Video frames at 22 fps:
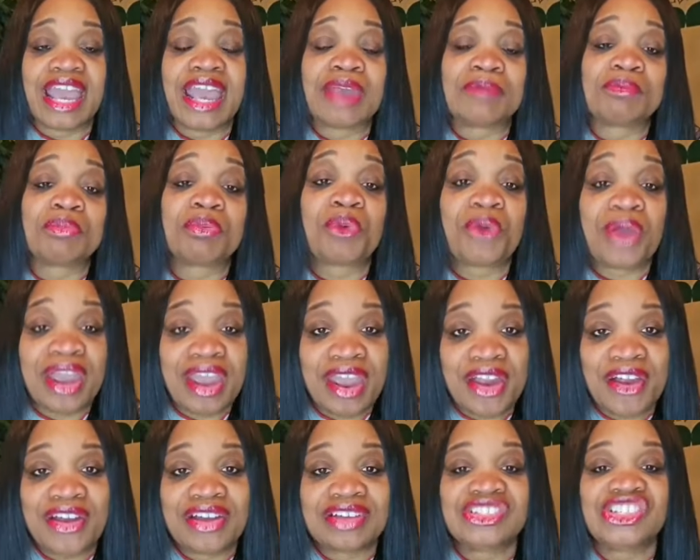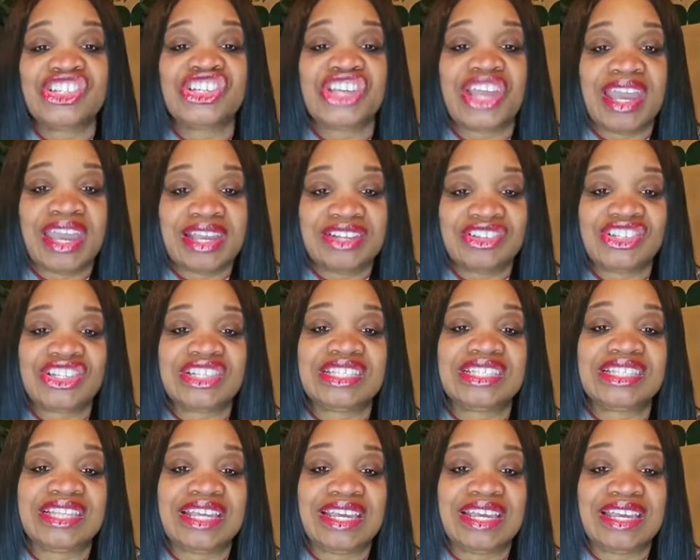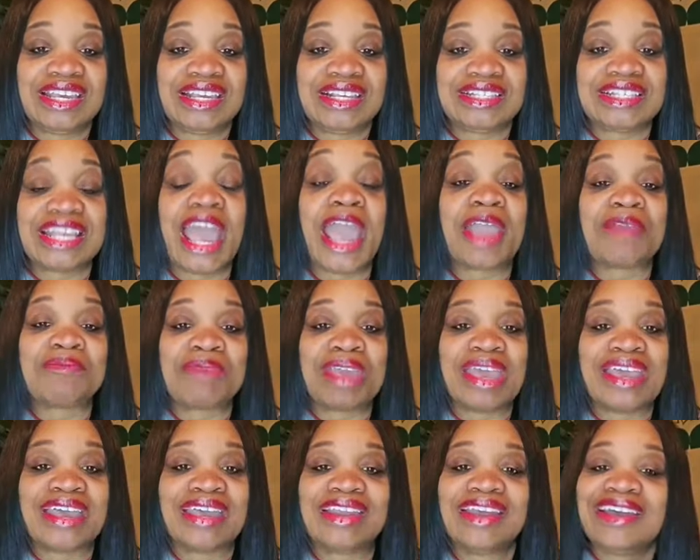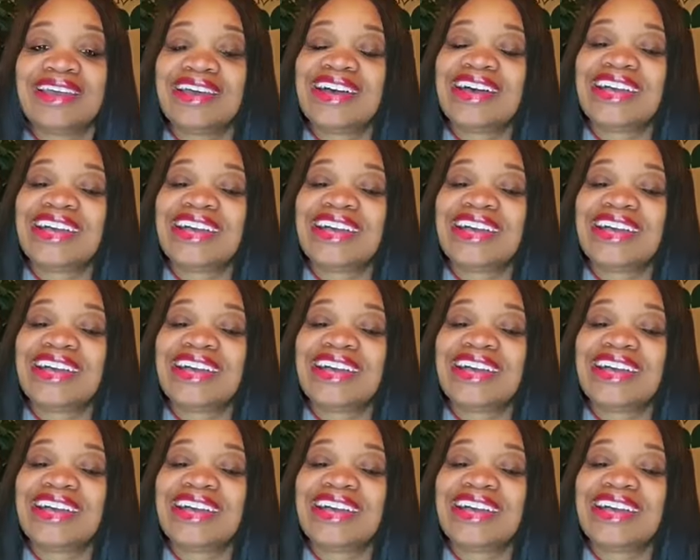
and prayer changes things. Amen in.